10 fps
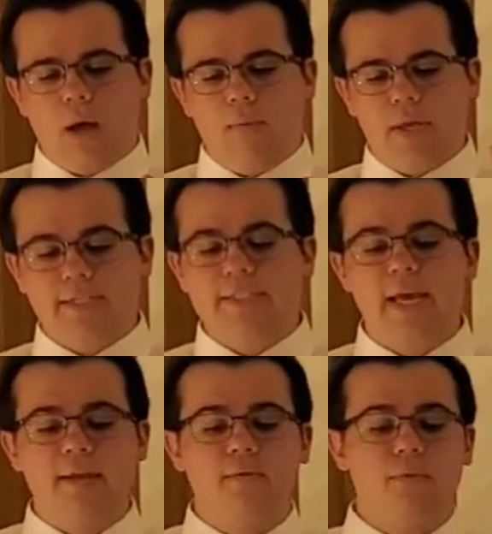like I
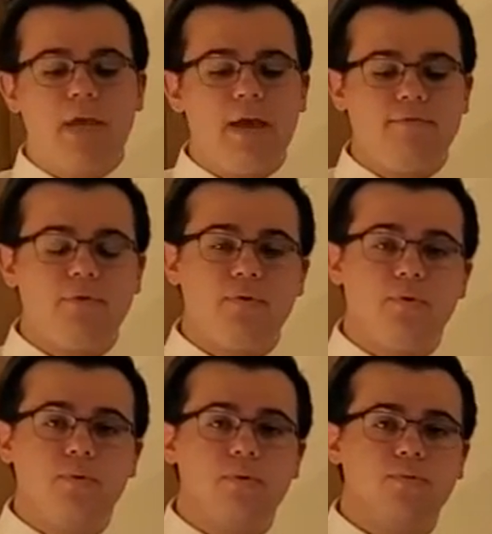said, we have
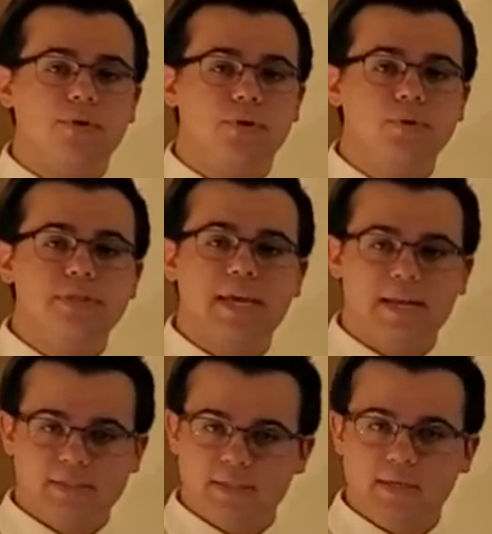to reduce that
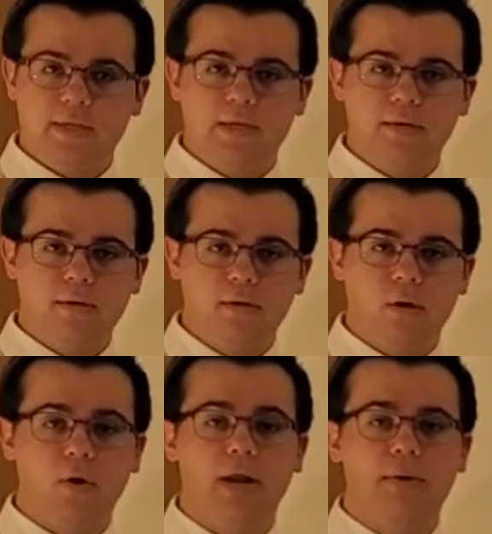acidity,
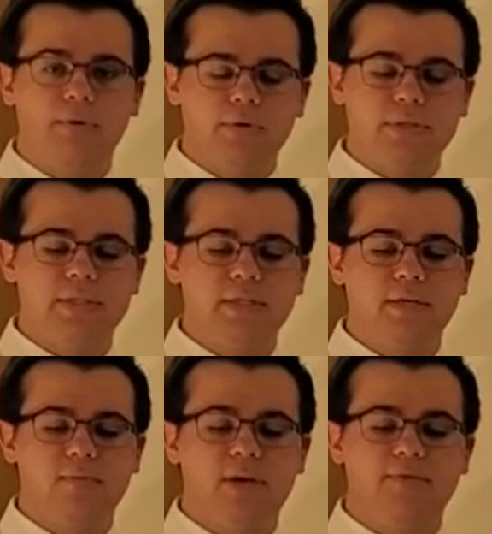or not reduce the
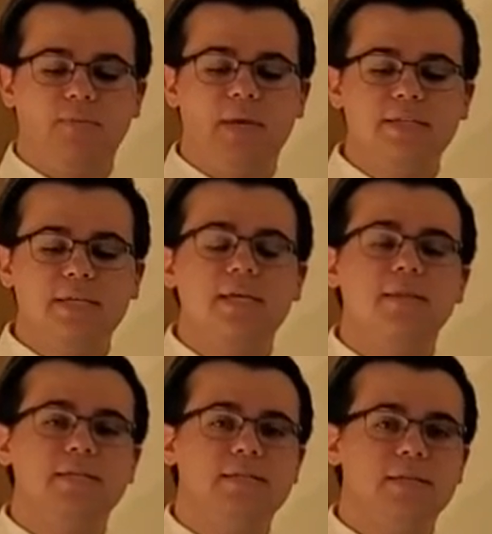acidity. We have to maintain
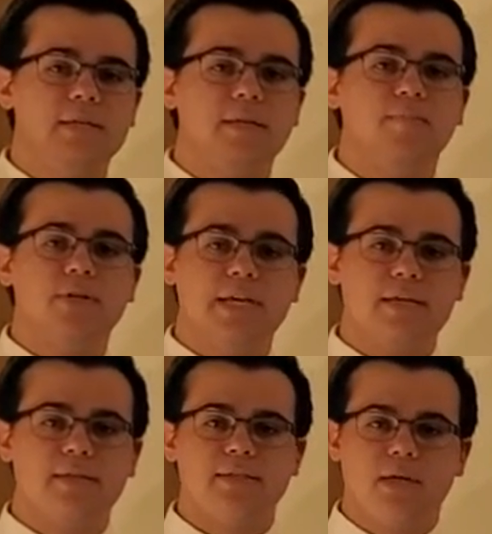the acidity,
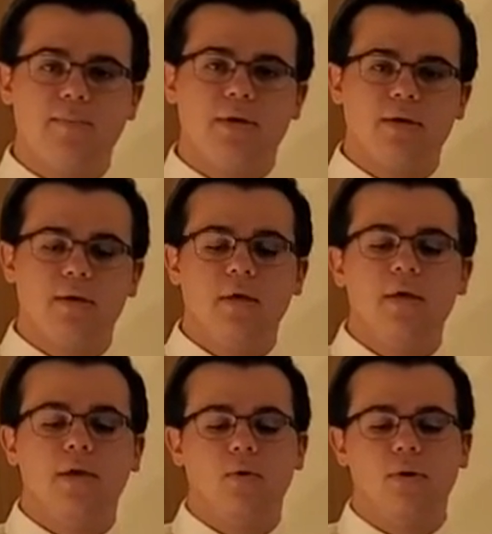protect the stomach,
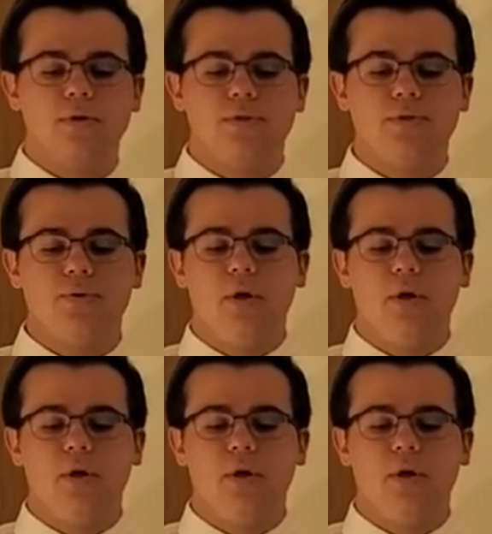in order to